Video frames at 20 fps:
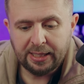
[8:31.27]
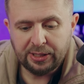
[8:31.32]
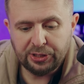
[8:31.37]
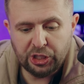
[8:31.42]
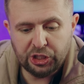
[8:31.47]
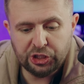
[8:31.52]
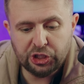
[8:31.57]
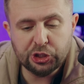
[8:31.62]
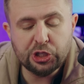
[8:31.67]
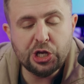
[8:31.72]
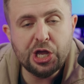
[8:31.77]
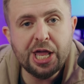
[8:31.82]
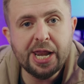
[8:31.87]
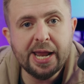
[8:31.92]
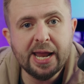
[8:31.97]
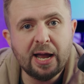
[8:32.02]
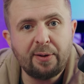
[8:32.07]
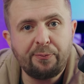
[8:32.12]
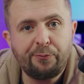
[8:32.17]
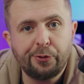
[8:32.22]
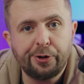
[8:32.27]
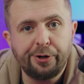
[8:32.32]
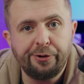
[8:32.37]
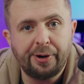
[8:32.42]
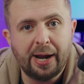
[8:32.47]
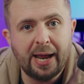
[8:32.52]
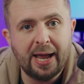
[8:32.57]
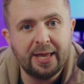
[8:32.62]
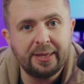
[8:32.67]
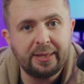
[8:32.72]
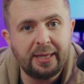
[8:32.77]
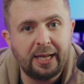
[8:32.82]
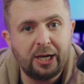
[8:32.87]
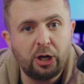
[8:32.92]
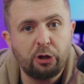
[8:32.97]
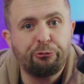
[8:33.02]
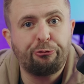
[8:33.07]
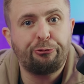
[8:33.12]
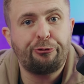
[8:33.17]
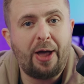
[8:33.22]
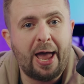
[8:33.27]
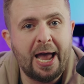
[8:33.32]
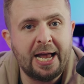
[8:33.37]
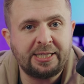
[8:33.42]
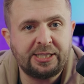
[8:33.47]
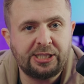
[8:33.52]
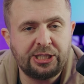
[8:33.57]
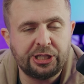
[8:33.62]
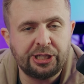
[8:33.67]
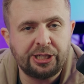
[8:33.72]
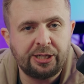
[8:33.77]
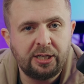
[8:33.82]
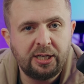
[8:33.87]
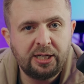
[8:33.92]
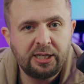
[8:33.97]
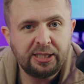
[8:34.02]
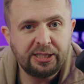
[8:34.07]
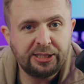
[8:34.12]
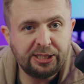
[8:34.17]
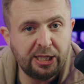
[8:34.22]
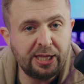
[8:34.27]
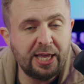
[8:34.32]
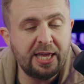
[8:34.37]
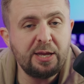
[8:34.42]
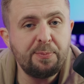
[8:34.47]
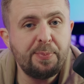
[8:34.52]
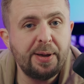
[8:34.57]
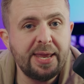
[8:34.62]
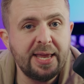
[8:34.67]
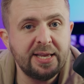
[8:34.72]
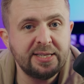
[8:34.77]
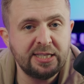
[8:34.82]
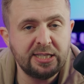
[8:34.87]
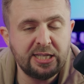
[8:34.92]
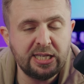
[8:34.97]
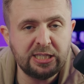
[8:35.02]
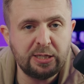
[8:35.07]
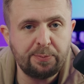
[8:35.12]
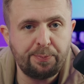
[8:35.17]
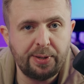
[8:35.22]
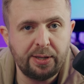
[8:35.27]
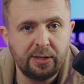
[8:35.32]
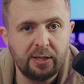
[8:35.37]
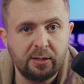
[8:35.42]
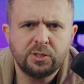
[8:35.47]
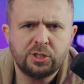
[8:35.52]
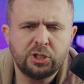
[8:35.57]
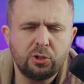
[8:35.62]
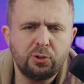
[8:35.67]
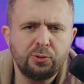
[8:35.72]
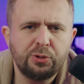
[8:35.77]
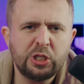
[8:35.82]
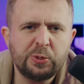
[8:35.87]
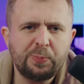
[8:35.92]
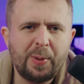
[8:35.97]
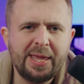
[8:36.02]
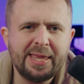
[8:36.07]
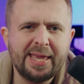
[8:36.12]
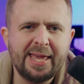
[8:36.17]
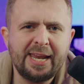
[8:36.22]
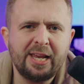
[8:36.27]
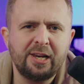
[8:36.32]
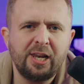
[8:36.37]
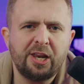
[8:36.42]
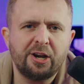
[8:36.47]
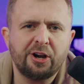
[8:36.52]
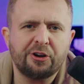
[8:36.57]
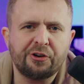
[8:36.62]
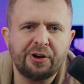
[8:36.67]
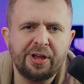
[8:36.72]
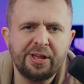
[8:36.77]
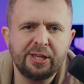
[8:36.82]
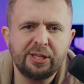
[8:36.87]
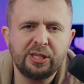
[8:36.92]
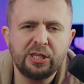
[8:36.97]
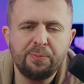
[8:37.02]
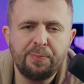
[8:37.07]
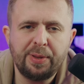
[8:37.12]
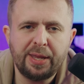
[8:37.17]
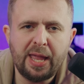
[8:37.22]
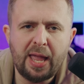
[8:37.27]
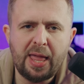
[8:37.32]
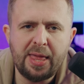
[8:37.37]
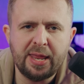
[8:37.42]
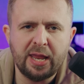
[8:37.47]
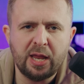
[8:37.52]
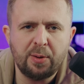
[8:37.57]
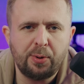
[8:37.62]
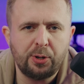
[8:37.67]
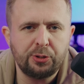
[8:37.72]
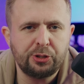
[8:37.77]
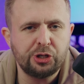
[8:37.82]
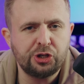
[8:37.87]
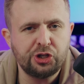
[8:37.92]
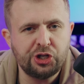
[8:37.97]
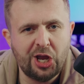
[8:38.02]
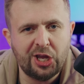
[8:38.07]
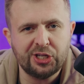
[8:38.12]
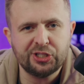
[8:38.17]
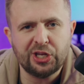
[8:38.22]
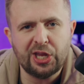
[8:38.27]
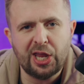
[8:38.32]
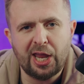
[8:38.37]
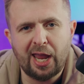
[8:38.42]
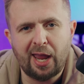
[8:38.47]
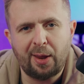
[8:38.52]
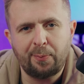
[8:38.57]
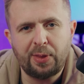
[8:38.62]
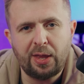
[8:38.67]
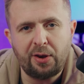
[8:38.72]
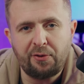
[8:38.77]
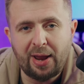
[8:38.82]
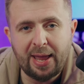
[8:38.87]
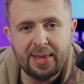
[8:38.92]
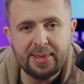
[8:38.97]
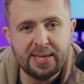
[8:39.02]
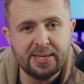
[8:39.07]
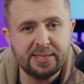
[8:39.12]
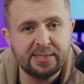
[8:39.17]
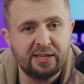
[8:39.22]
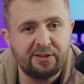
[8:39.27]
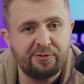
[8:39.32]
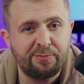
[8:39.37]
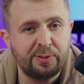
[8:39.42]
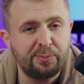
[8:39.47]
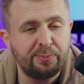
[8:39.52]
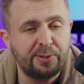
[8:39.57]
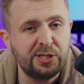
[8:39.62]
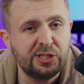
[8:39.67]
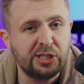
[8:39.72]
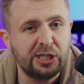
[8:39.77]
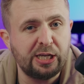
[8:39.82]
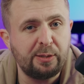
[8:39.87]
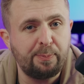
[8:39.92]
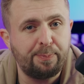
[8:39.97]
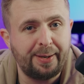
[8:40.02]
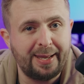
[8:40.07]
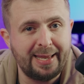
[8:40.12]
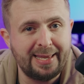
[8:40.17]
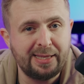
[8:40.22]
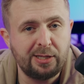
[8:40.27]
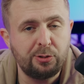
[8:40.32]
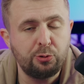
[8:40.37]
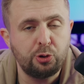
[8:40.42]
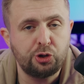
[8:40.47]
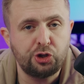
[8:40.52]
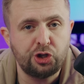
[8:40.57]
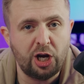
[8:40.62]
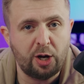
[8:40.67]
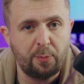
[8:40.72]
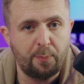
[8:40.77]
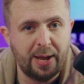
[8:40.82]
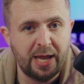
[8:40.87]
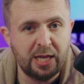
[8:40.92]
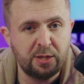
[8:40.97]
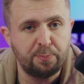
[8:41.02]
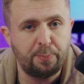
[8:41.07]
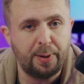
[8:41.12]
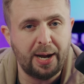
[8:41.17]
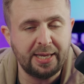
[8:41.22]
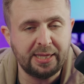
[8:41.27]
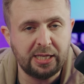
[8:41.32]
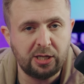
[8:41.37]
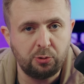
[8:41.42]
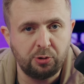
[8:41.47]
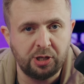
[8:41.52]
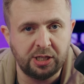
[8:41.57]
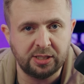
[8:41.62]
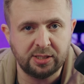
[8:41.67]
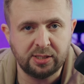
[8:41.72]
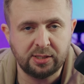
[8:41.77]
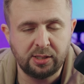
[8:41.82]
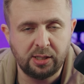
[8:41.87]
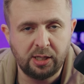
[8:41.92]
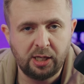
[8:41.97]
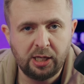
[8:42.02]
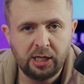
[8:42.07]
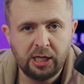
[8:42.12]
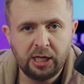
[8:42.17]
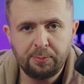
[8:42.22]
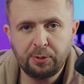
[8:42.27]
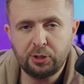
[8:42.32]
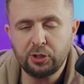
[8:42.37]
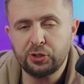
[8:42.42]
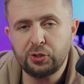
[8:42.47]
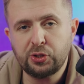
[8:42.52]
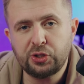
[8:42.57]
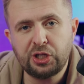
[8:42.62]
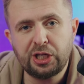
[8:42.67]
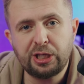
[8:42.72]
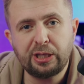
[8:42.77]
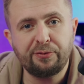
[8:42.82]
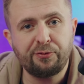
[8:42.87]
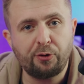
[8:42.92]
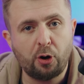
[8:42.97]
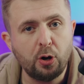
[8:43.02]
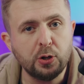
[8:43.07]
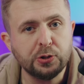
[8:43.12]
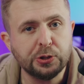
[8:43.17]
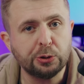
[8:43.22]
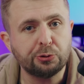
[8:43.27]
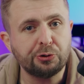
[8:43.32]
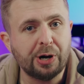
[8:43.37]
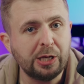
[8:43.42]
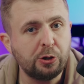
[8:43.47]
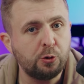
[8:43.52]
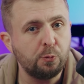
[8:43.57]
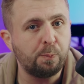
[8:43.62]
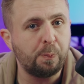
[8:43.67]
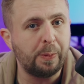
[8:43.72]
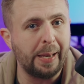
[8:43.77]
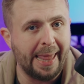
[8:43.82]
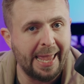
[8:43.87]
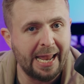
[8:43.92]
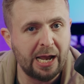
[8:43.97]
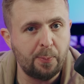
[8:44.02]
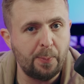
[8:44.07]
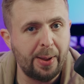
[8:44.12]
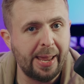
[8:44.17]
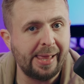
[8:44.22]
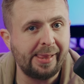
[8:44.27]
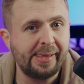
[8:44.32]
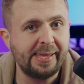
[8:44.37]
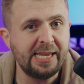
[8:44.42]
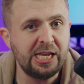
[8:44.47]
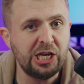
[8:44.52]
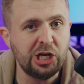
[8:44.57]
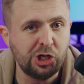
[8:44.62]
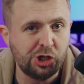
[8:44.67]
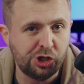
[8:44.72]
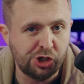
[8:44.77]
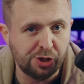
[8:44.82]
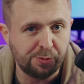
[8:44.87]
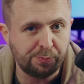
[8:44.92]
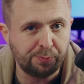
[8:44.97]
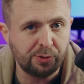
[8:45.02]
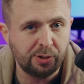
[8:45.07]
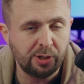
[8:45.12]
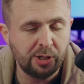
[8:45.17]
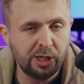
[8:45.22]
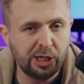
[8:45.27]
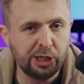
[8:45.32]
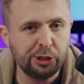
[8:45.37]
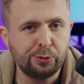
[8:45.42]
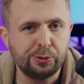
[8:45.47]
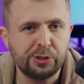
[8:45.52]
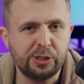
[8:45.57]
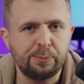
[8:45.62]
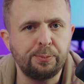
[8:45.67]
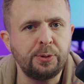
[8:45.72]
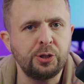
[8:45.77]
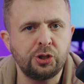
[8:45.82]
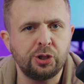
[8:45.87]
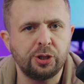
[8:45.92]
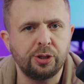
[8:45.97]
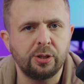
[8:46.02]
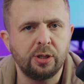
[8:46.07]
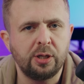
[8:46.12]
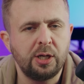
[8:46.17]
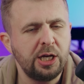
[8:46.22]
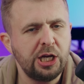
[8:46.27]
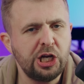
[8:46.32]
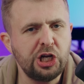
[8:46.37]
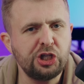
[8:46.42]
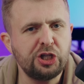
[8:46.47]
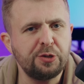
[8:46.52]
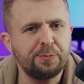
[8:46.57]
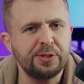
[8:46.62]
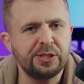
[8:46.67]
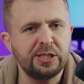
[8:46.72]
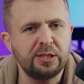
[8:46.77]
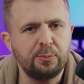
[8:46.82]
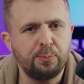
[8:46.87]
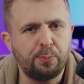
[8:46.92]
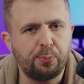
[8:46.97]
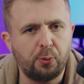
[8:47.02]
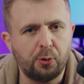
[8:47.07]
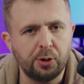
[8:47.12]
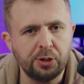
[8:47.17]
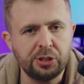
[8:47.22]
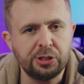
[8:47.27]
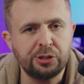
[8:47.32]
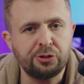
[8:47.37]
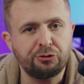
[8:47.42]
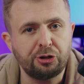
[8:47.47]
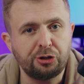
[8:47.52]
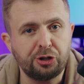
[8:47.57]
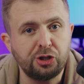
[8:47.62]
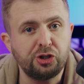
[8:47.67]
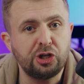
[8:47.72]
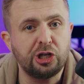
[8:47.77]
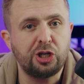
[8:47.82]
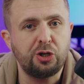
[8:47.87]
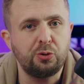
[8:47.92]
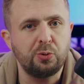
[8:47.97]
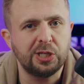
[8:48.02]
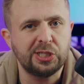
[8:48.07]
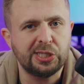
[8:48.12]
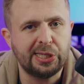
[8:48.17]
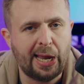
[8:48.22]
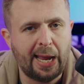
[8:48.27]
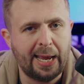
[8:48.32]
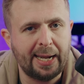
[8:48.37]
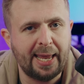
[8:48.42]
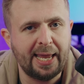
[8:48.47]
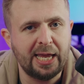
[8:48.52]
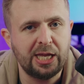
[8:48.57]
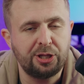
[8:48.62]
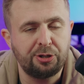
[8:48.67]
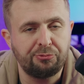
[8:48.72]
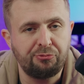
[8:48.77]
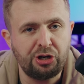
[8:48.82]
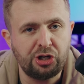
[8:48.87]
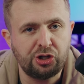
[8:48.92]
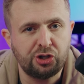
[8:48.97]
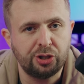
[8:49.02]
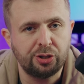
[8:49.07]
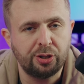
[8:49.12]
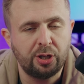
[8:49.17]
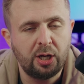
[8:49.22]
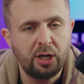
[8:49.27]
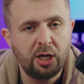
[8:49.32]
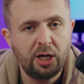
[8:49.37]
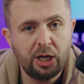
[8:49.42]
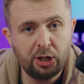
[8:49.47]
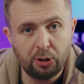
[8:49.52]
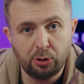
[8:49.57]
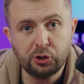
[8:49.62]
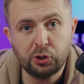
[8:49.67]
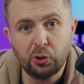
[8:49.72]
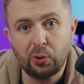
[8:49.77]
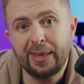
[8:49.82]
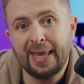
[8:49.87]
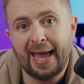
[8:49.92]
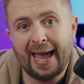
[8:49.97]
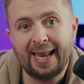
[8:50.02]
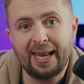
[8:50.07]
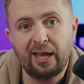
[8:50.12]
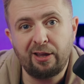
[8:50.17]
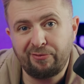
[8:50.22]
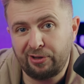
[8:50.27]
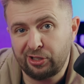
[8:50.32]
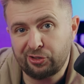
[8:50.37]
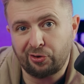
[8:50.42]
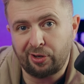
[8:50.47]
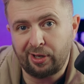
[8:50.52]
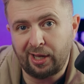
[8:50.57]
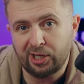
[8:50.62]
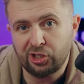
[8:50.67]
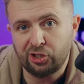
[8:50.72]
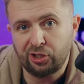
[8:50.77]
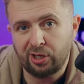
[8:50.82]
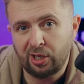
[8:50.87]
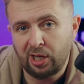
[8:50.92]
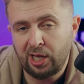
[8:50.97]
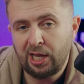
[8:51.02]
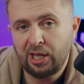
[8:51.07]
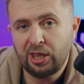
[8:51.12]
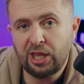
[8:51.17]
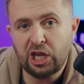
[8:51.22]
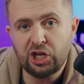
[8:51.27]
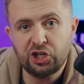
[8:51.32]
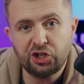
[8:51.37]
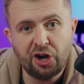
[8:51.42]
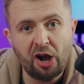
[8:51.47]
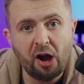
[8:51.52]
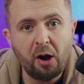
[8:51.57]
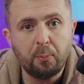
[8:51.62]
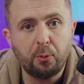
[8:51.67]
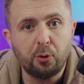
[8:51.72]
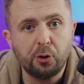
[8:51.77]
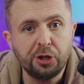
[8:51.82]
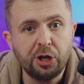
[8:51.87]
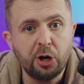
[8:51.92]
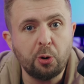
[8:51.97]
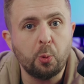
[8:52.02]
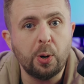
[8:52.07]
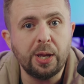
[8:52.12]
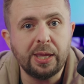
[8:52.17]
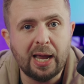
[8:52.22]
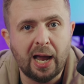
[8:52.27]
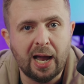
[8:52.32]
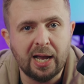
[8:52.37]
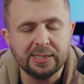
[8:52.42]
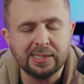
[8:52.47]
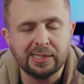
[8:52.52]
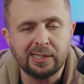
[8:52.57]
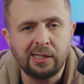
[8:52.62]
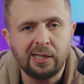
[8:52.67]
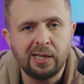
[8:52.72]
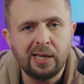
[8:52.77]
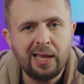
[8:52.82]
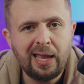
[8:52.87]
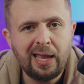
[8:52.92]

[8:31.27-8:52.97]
This is heating up for Iran a lot faster than anybody has anticipated. So, despite getting a lot of credit in the beginning about their chess game, the Iranians have been basically played into a checkmate by the US. Because you see, they've also tried to blackmail Egypt into submission. Egypt is an important strategic US ally in the region and also an ally of Israel, actually. They share a border with Gaza